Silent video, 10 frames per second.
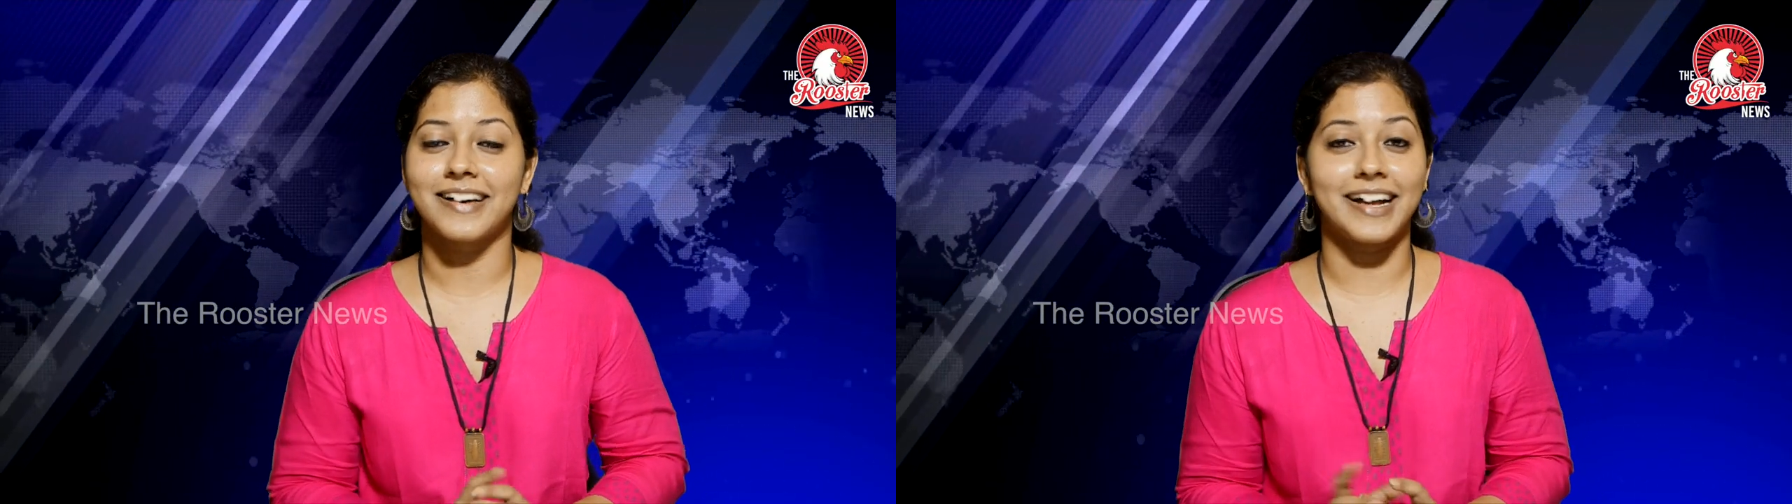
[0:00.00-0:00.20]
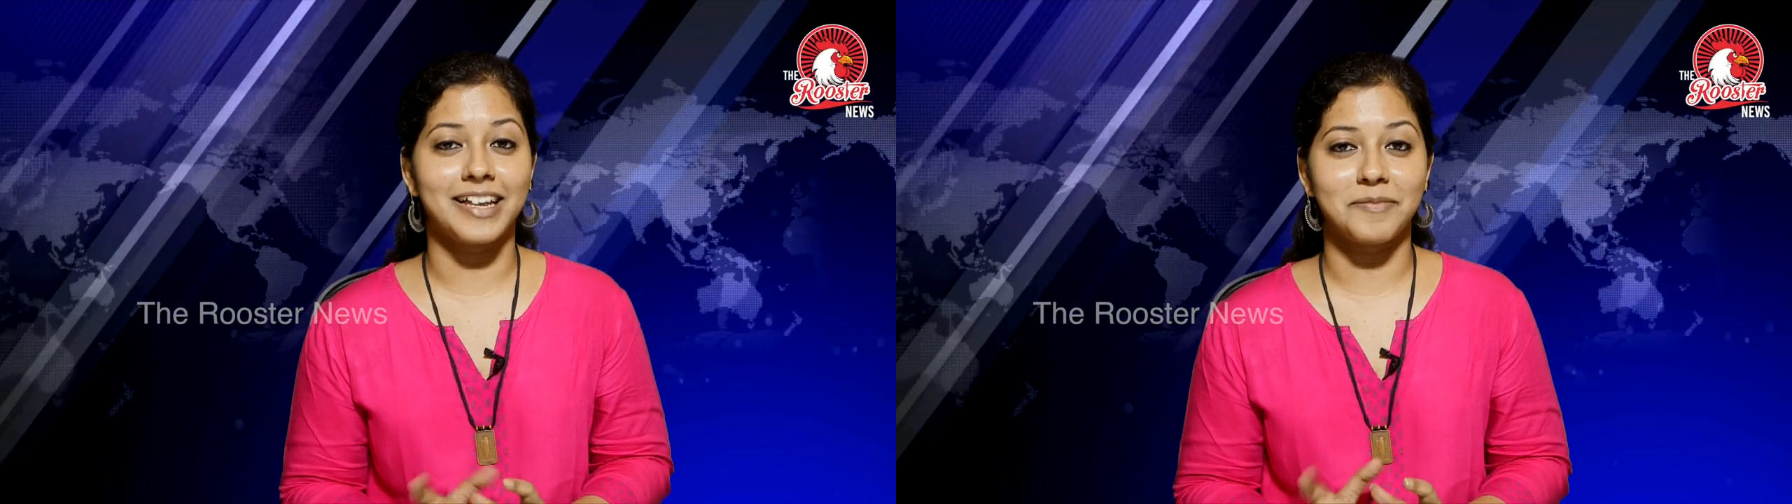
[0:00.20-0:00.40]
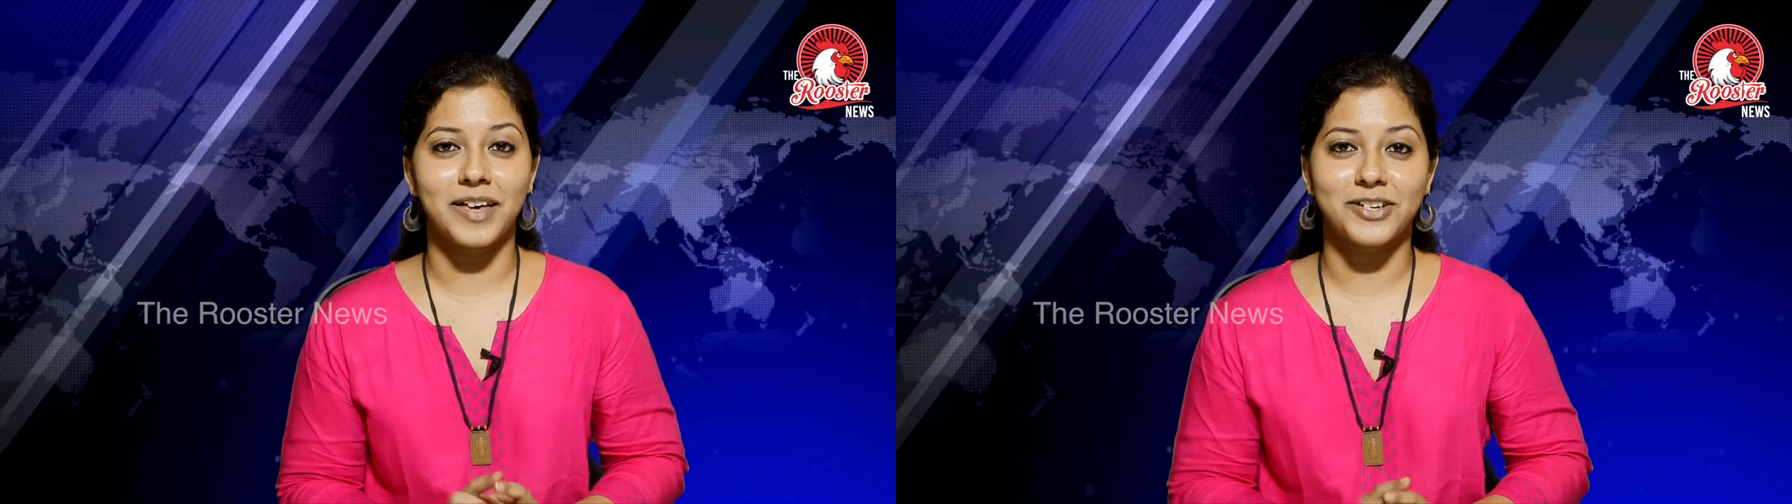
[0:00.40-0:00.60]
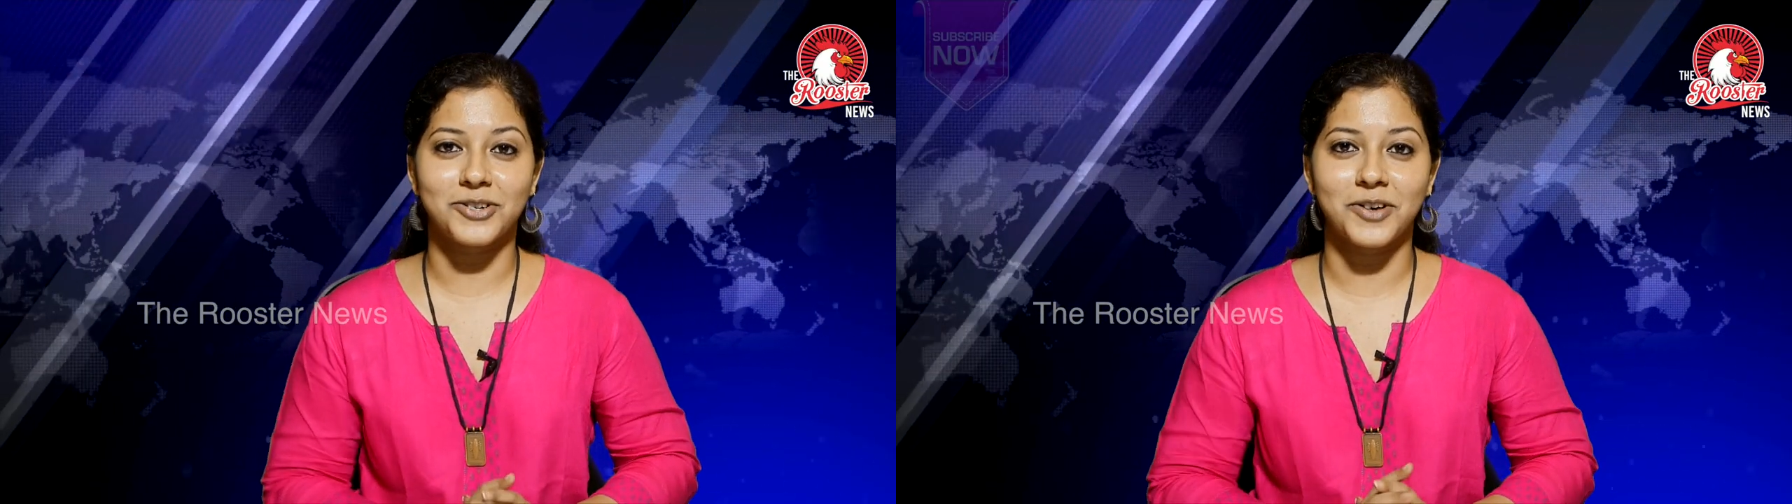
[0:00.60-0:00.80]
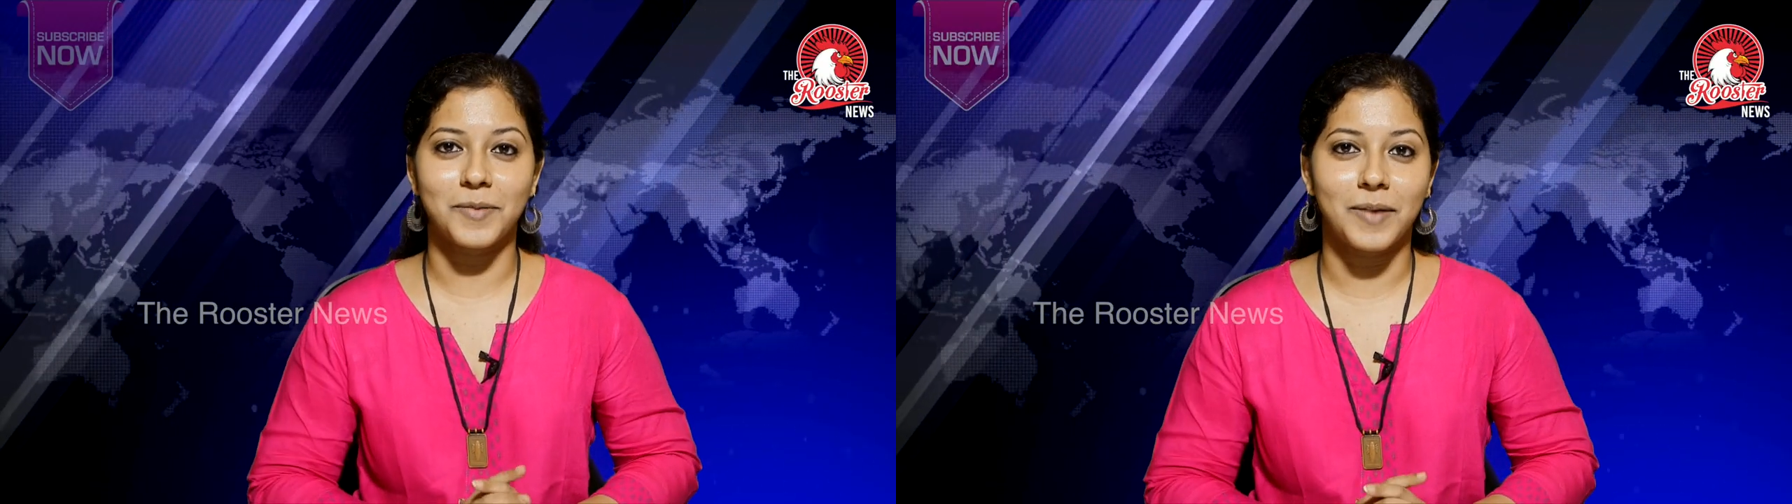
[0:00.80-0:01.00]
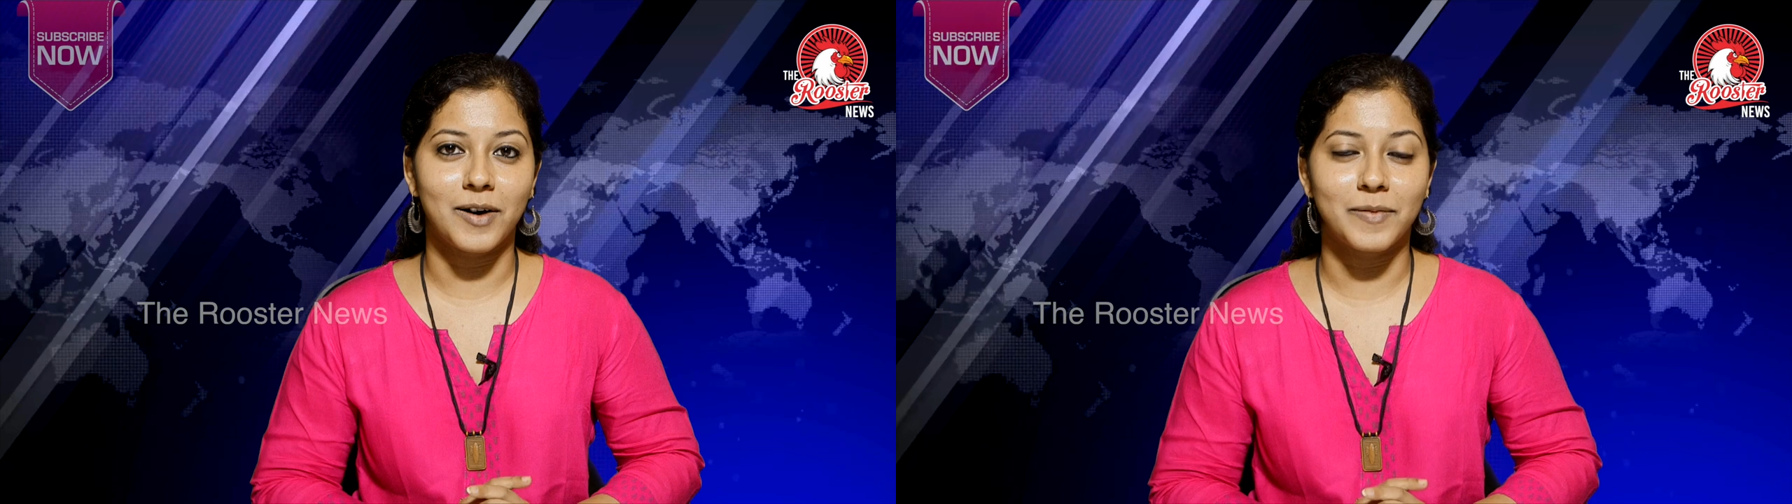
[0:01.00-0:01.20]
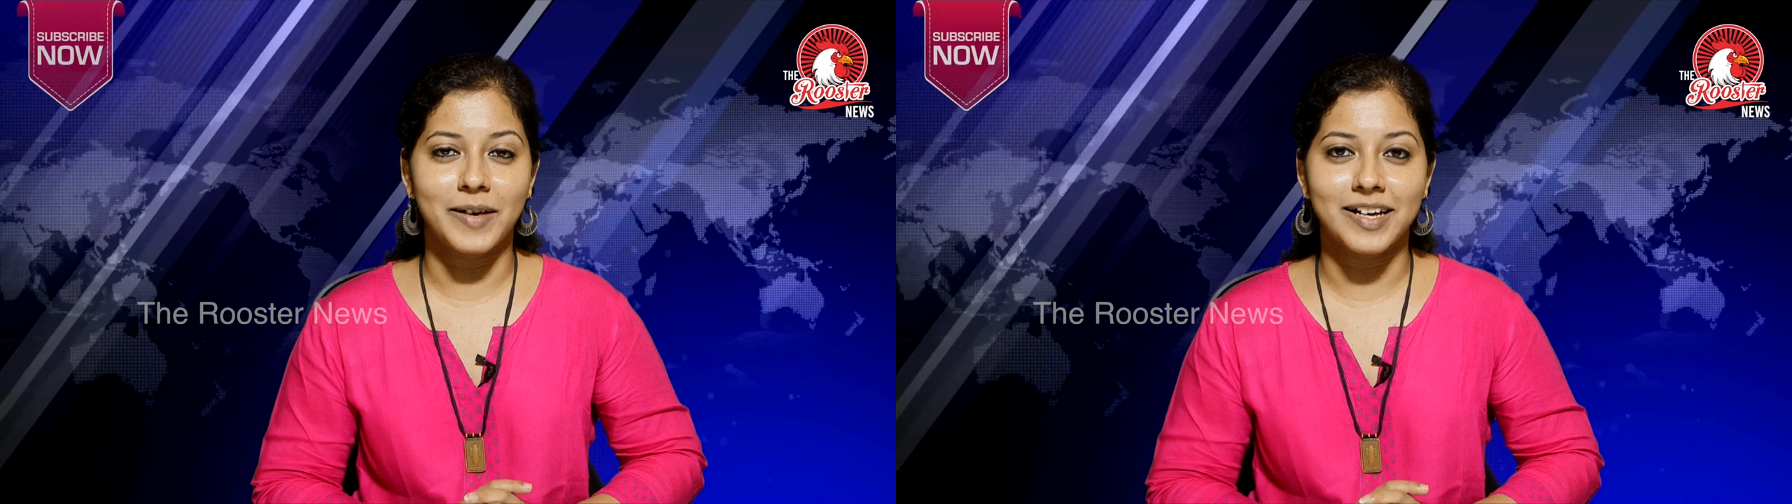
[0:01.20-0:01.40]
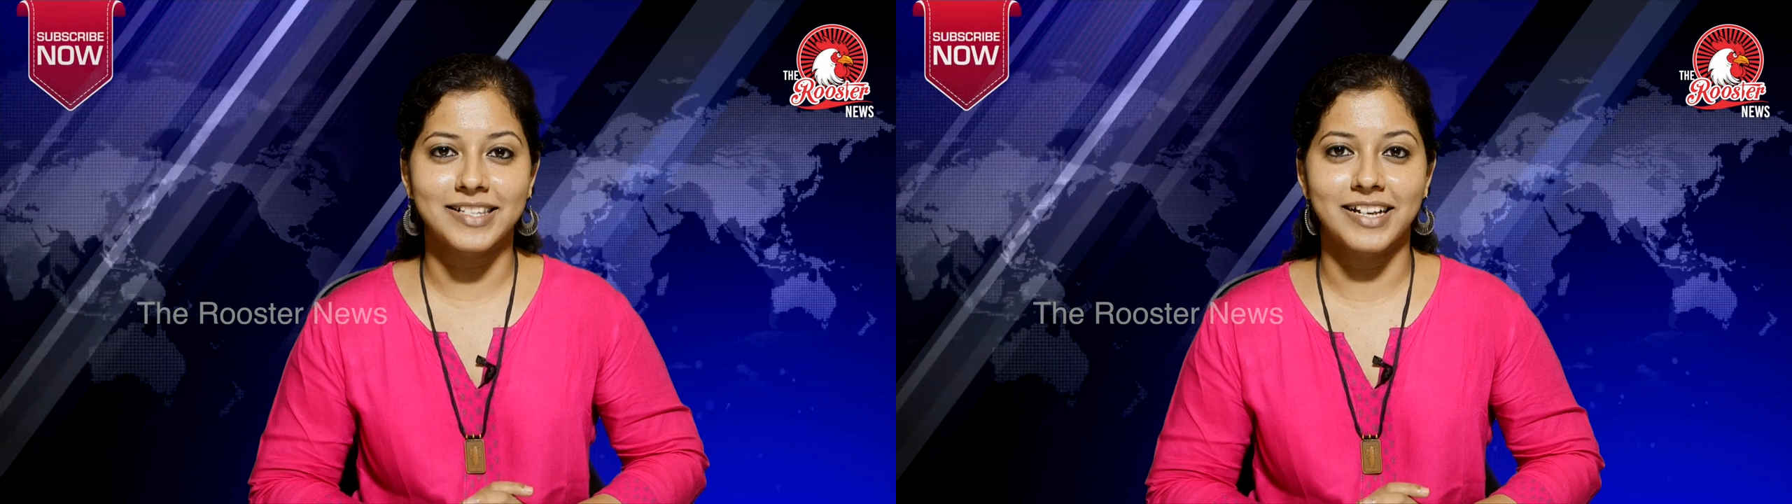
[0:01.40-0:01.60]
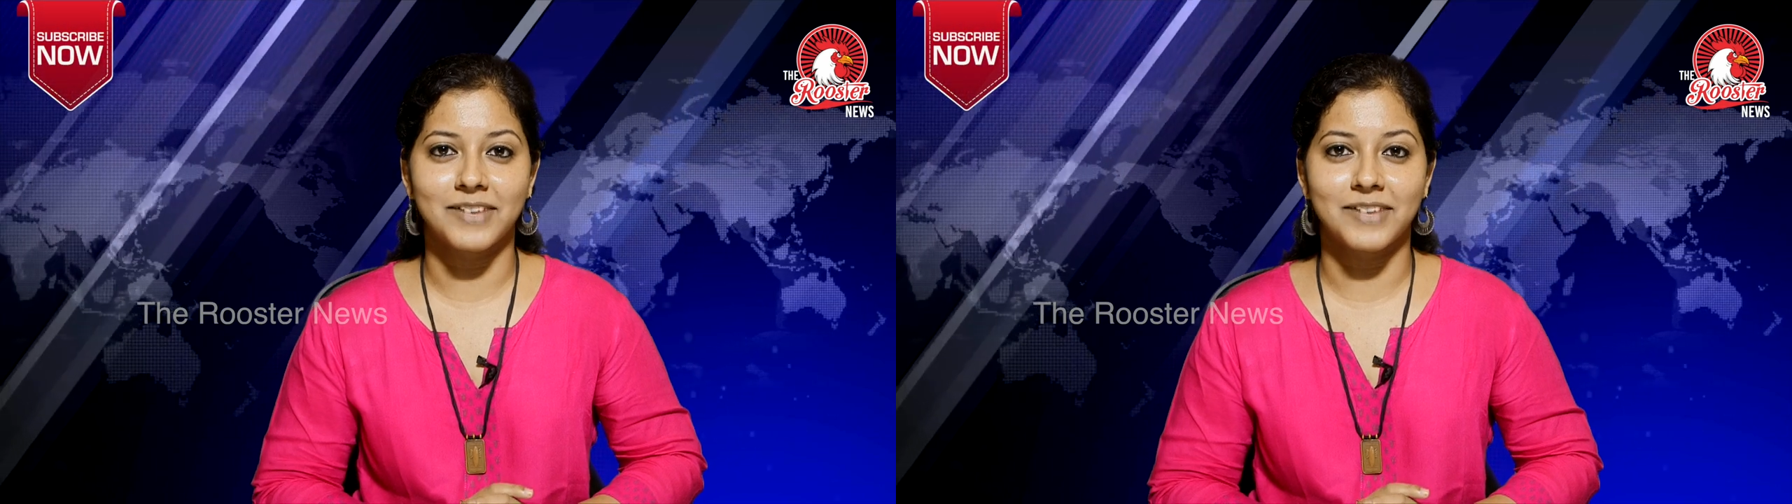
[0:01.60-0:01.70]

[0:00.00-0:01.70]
Kindly make sure your power banks